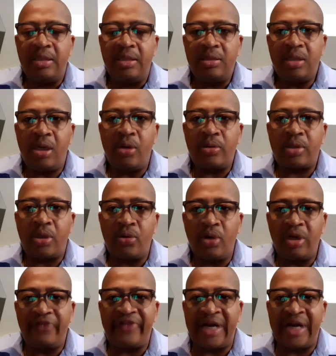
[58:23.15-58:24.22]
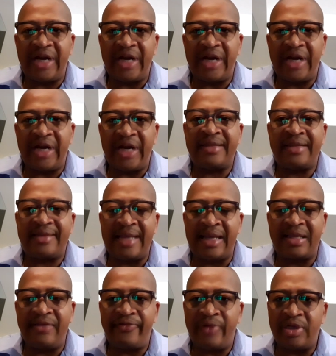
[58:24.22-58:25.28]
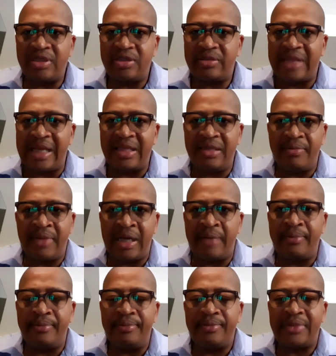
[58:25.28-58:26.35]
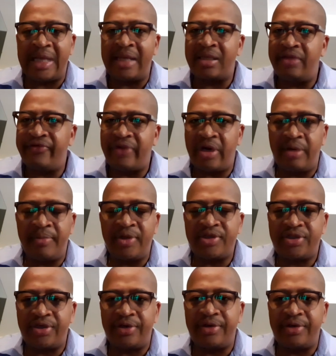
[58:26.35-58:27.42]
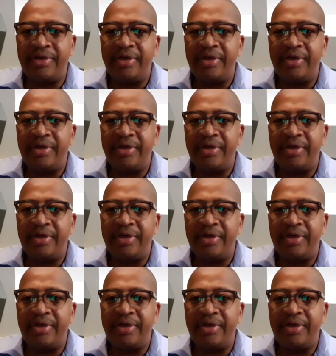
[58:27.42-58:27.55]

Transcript: Now, coronavirus will say, thank you much. Thank you, ma'am. Thank you very much, sir.